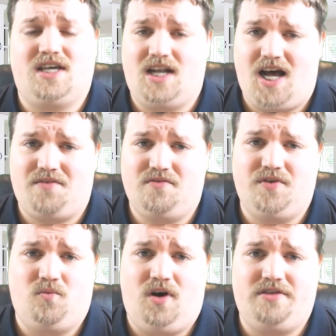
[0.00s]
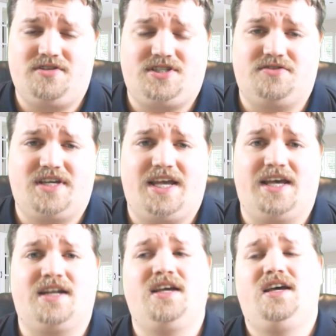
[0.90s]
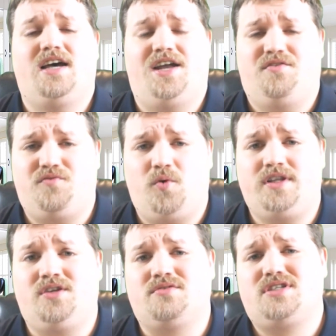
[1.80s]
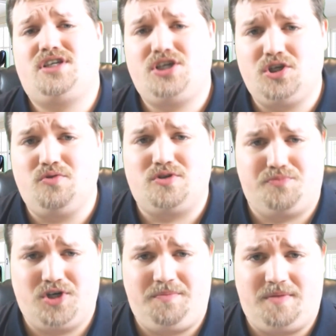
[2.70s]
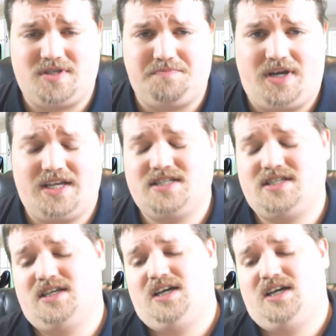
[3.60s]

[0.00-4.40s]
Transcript: Get off of it while you still can and avoid those huge premium spikes.